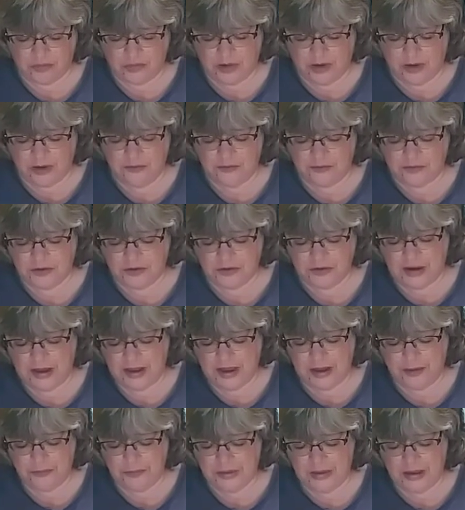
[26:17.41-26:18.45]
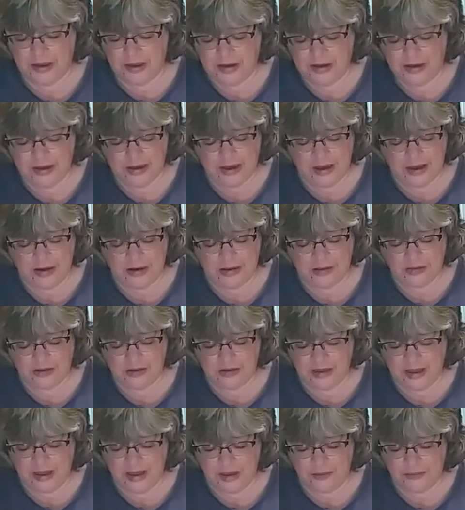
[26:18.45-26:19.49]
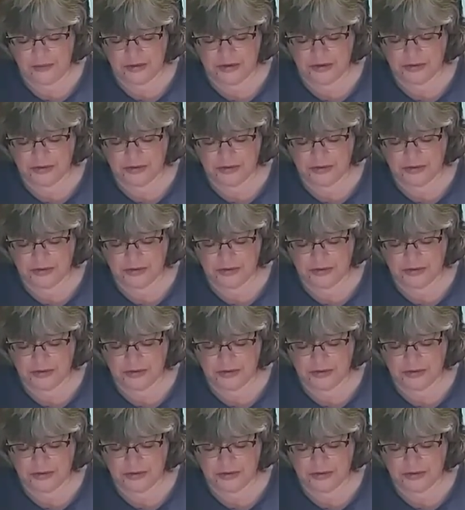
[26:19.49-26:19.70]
even any kind of little happy